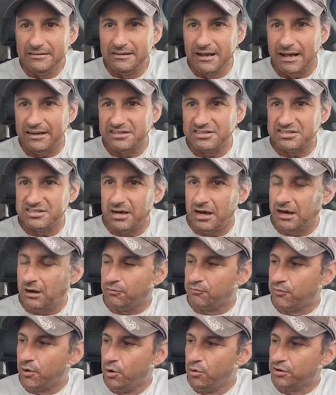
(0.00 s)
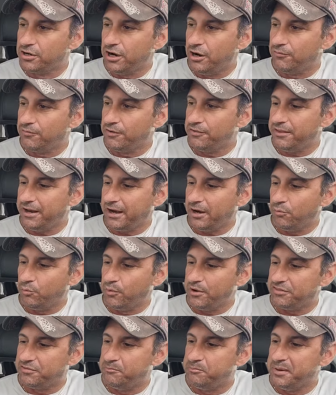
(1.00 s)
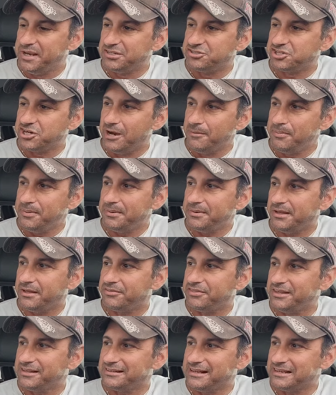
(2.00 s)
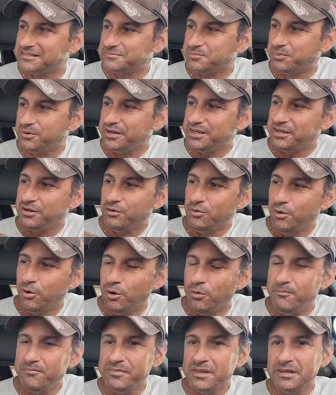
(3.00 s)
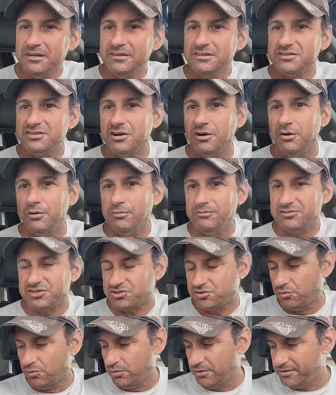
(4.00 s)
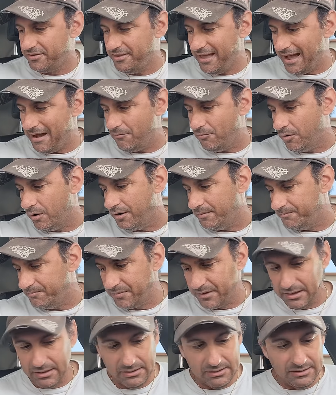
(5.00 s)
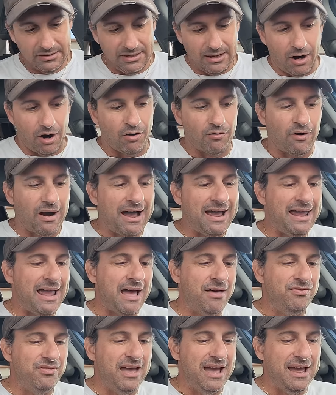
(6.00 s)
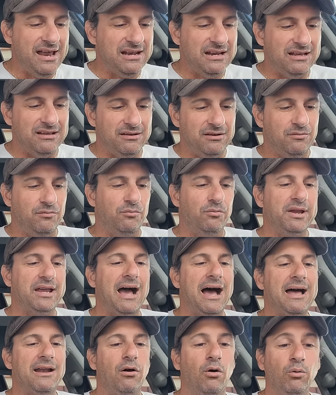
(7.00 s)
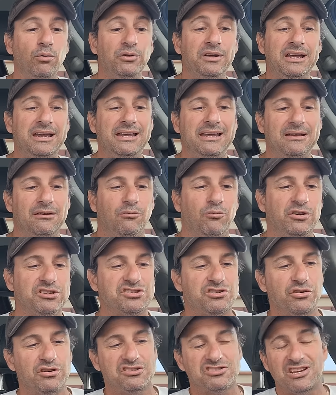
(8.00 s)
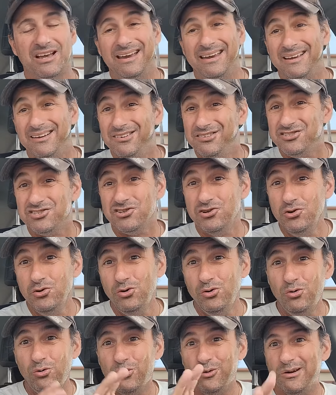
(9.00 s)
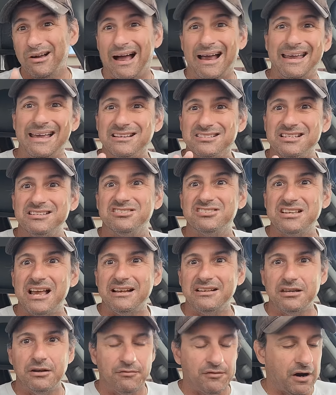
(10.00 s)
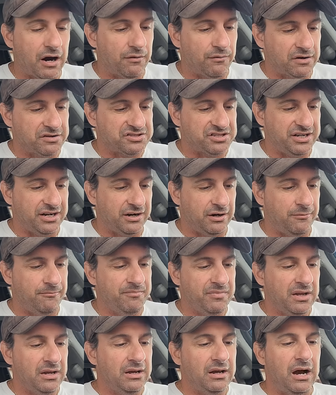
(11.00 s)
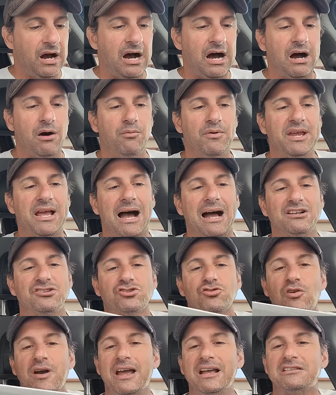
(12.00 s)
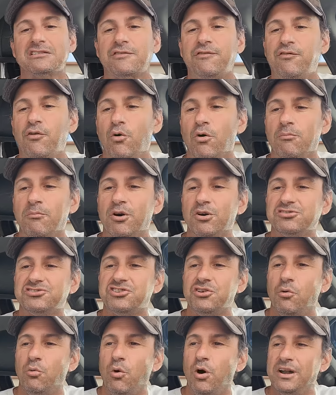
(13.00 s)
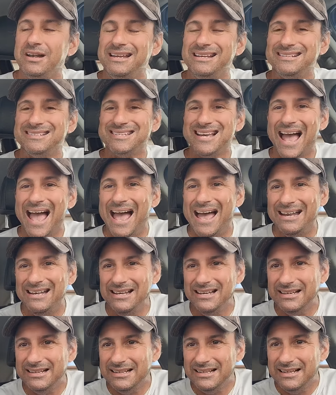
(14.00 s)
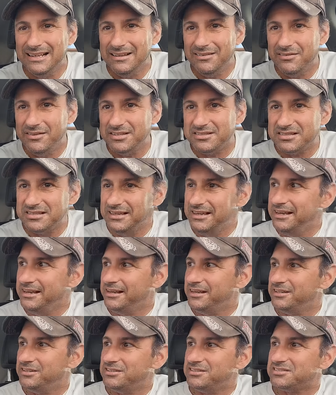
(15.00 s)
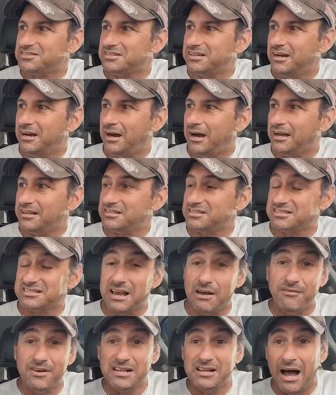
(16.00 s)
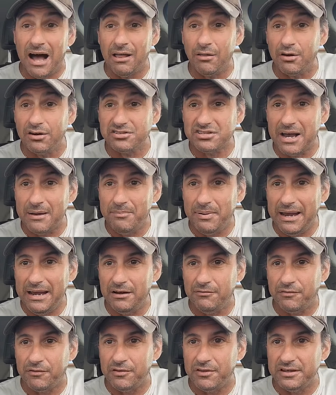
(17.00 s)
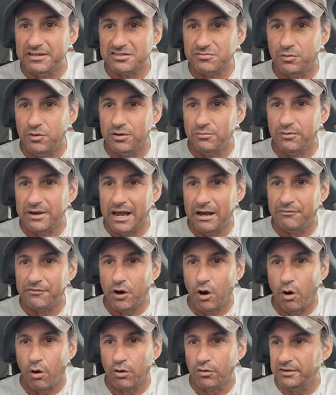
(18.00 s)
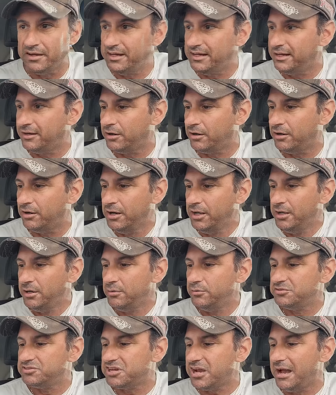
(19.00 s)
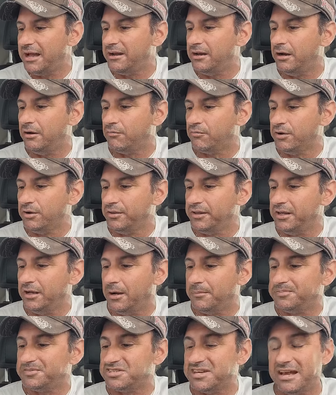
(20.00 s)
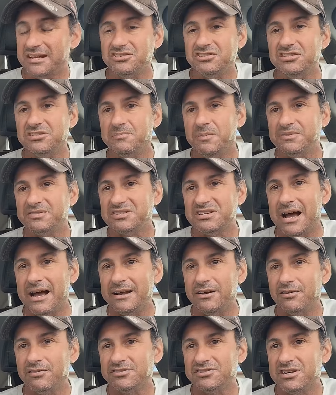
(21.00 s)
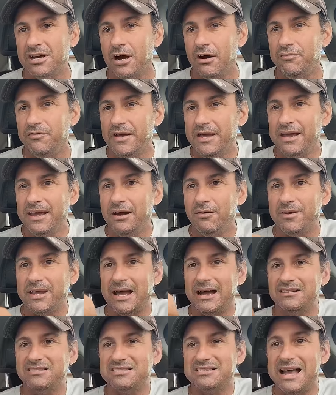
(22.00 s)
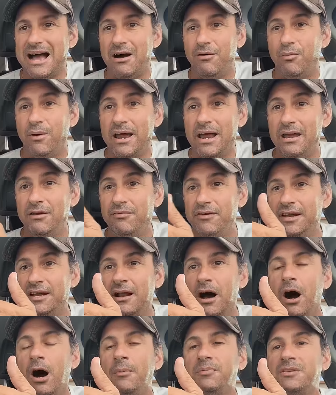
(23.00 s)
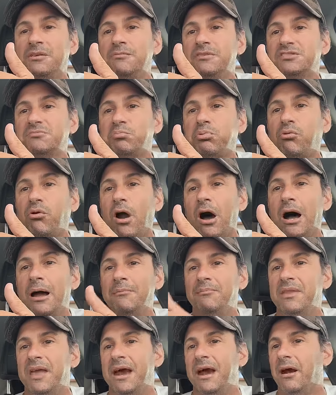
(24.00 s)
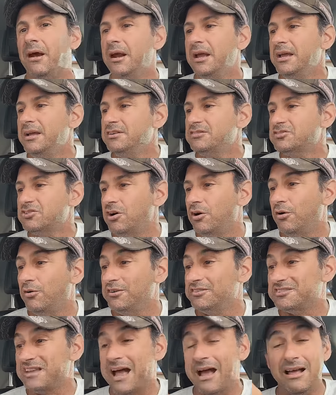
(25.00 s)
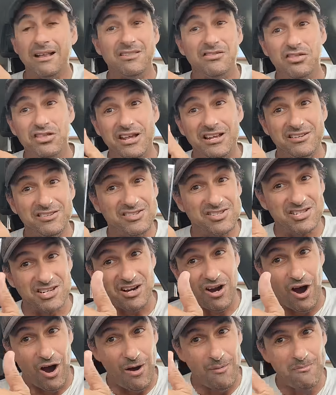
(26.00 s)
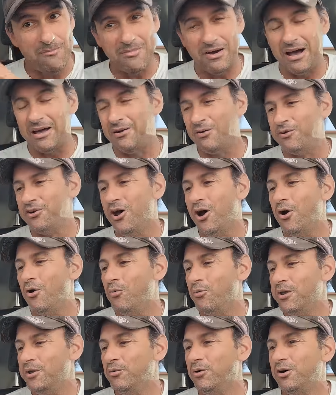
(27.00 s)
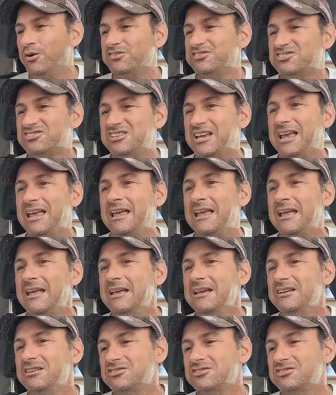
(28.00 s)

Nice uh, road cover there with Bishop. I think that's pretty cool. So scored that one. All right, and then we got only, which looks like two, I guess, incentive covers here. Uh, we got Transformers, the 1 in 10. This is uh, $7 I paid for this one. We have Carly here, who's kind of really upset. She's beside herself. And we got Soundwave and Optimus Prime there. So is that things to come? I don't know. We will see.